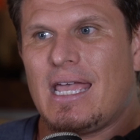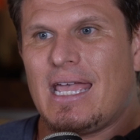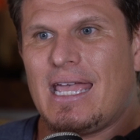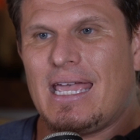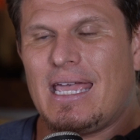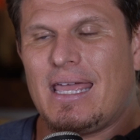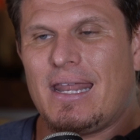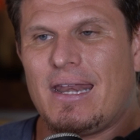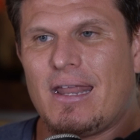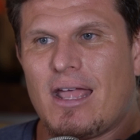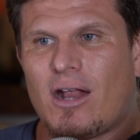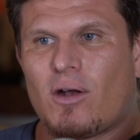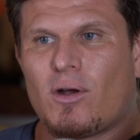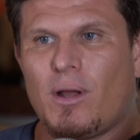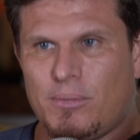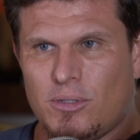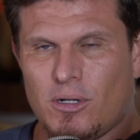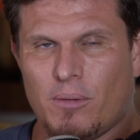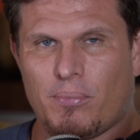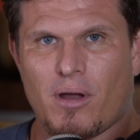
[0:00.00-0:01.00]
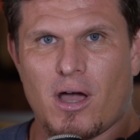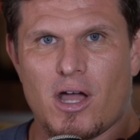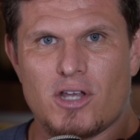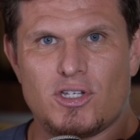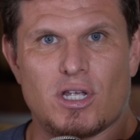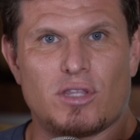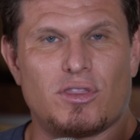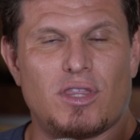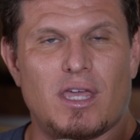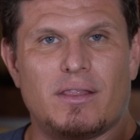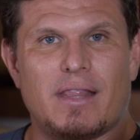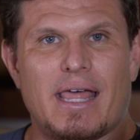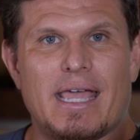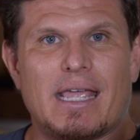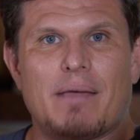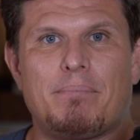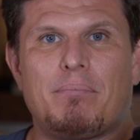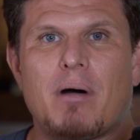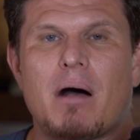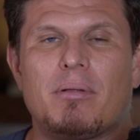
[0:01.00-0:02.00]
in a crypto project than
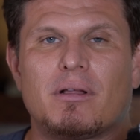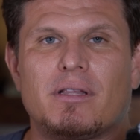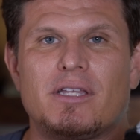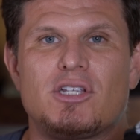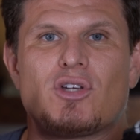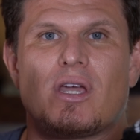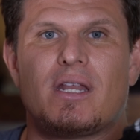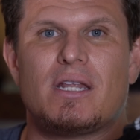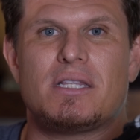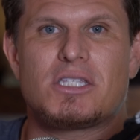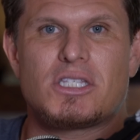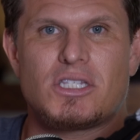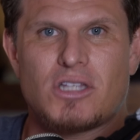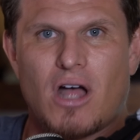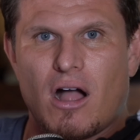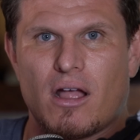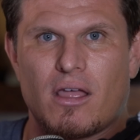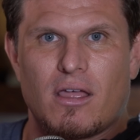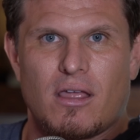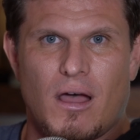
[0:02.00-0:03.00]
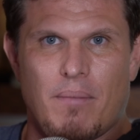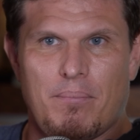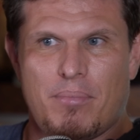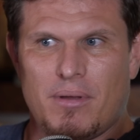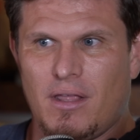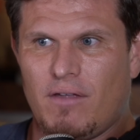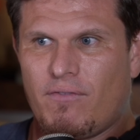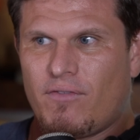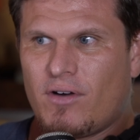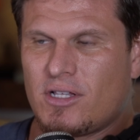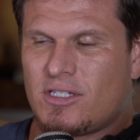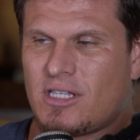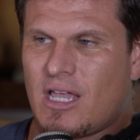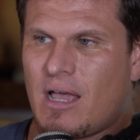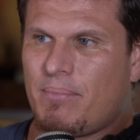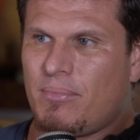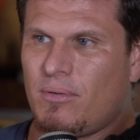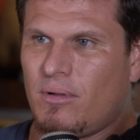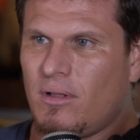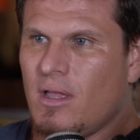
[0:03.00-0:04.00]
like a publicly traded stock company, for
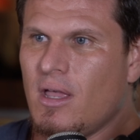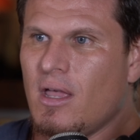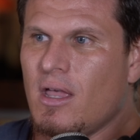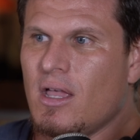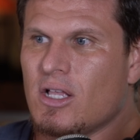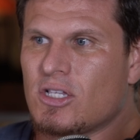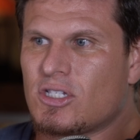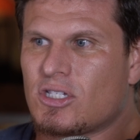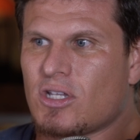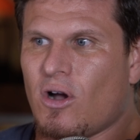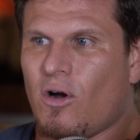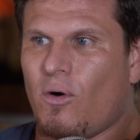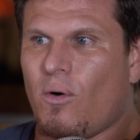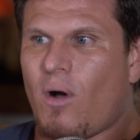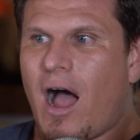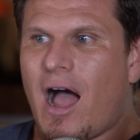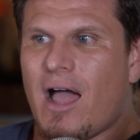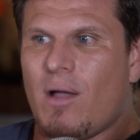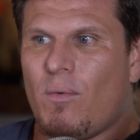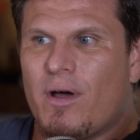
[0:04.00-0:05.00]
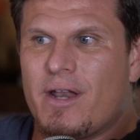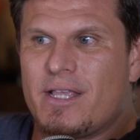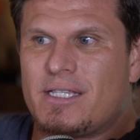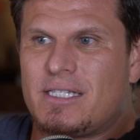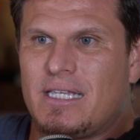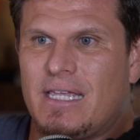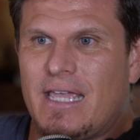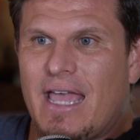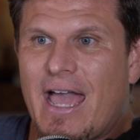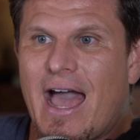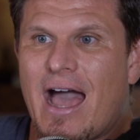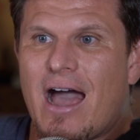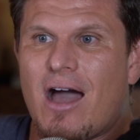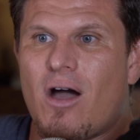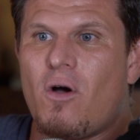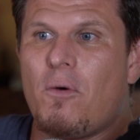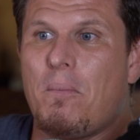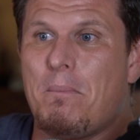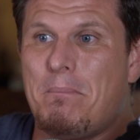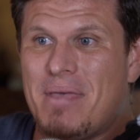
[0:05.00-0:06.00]
example. So I want to see
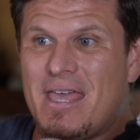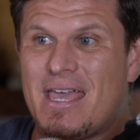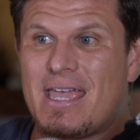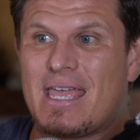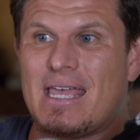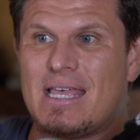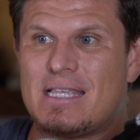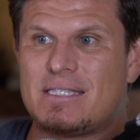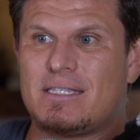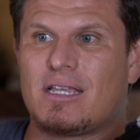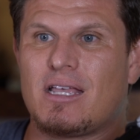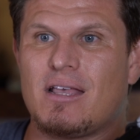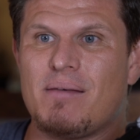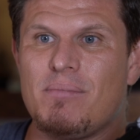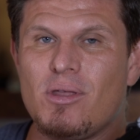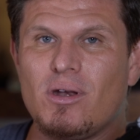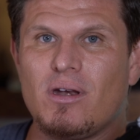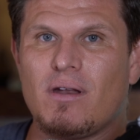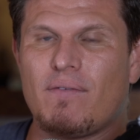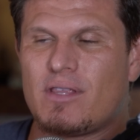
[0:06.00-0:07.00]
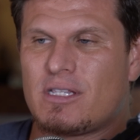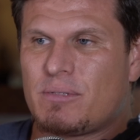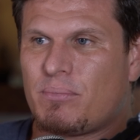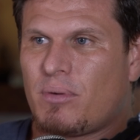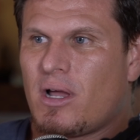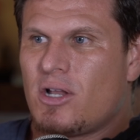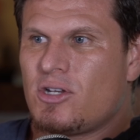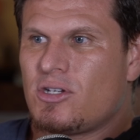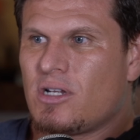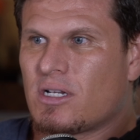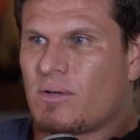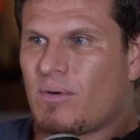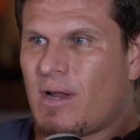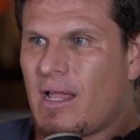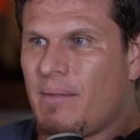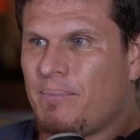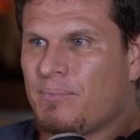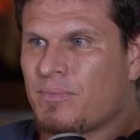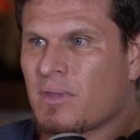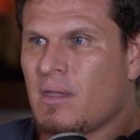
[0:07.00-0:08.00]
how big is the community of this project,
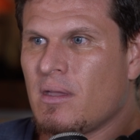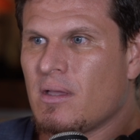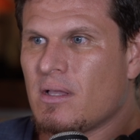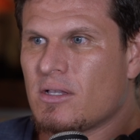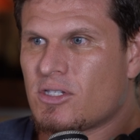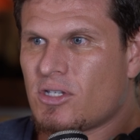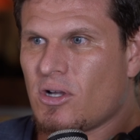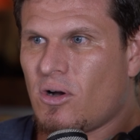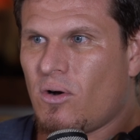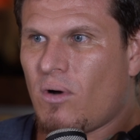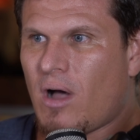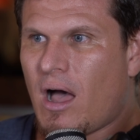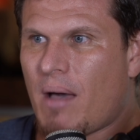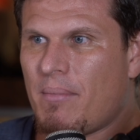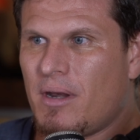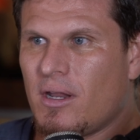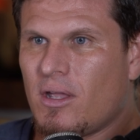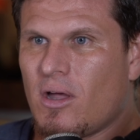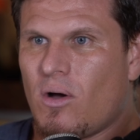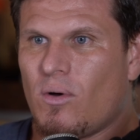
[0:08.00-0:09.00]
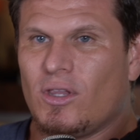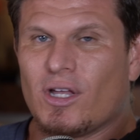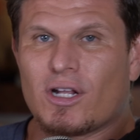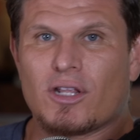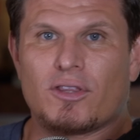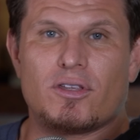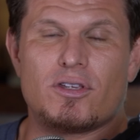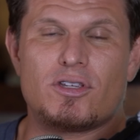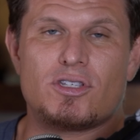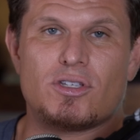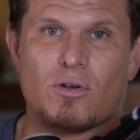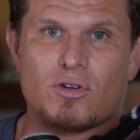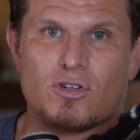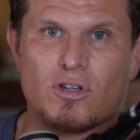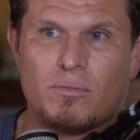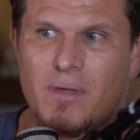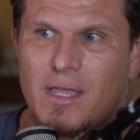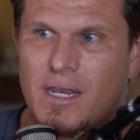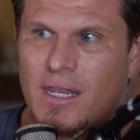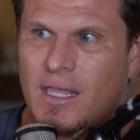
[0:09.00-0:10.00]
right? So I'm going to go and look at their
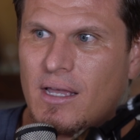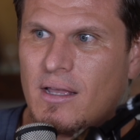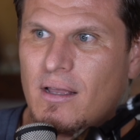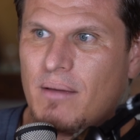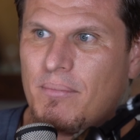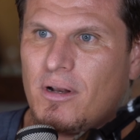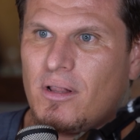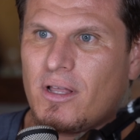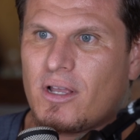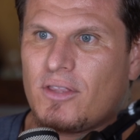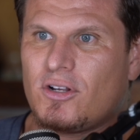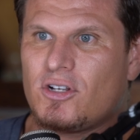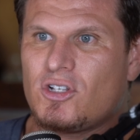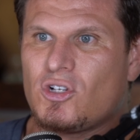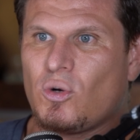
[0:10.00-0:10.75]
social media. I'm going to look at their